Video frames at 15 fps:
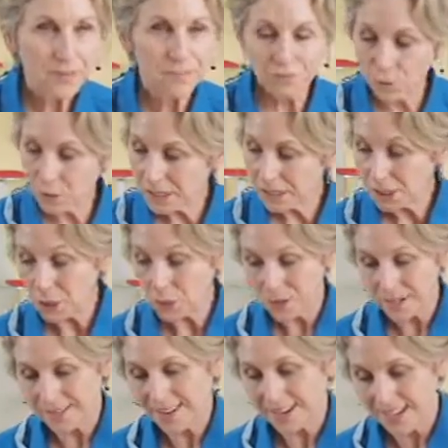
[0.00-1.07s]
fully
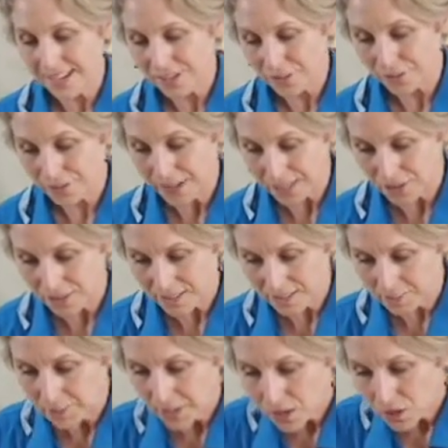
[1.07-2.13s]
loaded in your veggies.
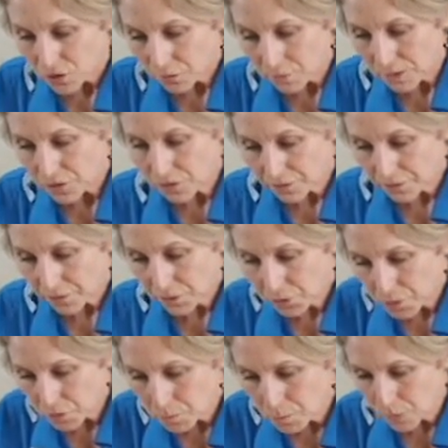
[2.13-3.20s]
So I'm going to do a
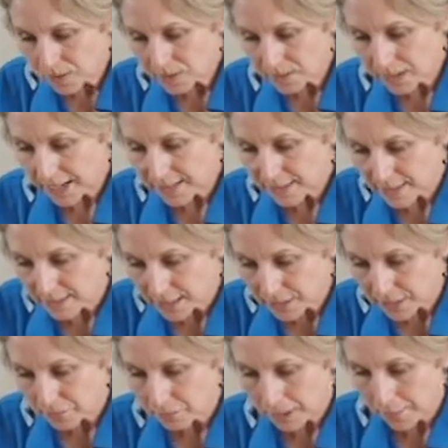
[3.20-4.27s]
few more slices here
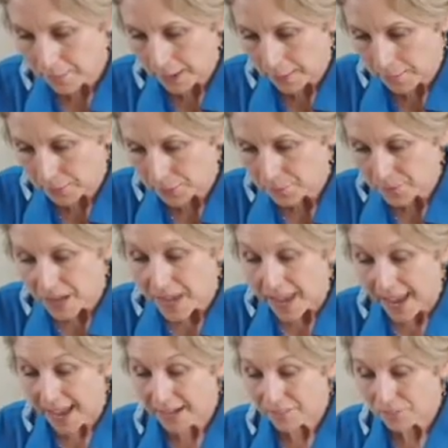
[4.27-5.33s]
of my pepper,
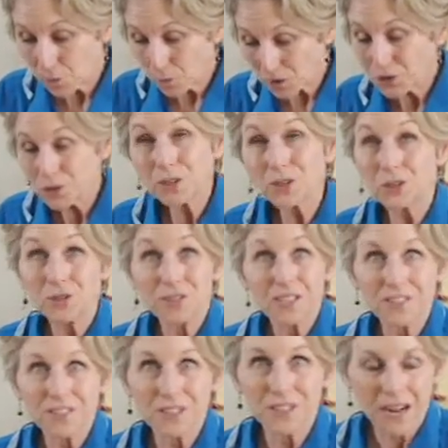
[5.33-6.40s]
and of course you could use
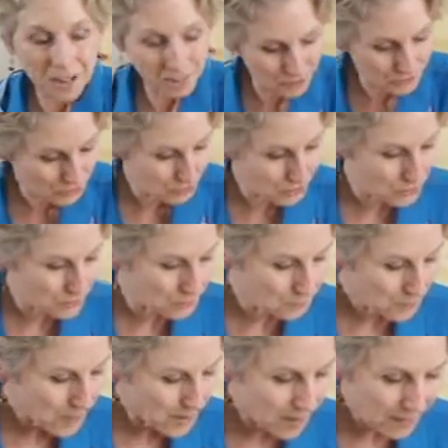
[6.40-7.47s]
different colors too.
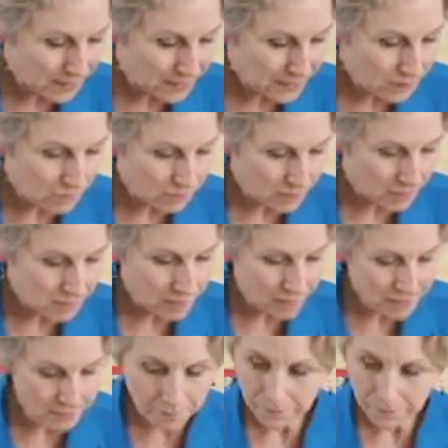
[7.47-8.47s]
I think over in my